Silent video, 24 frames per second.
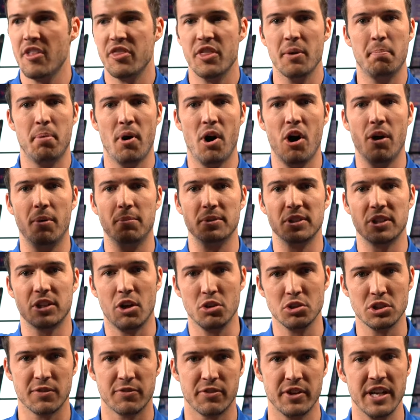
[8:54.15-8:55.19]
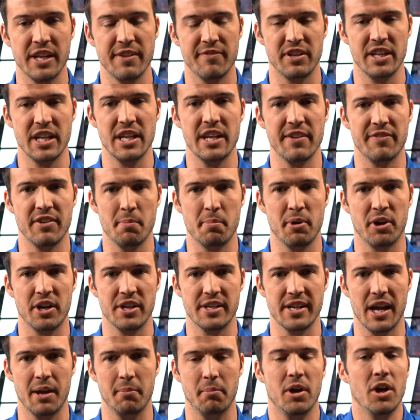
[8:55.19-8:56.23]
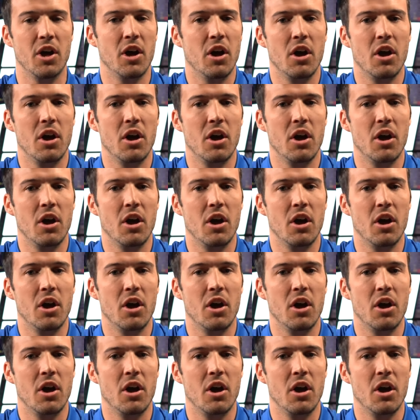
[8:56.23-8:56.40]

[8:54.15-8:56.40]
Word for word: The Palms closes for an indefinite period of time.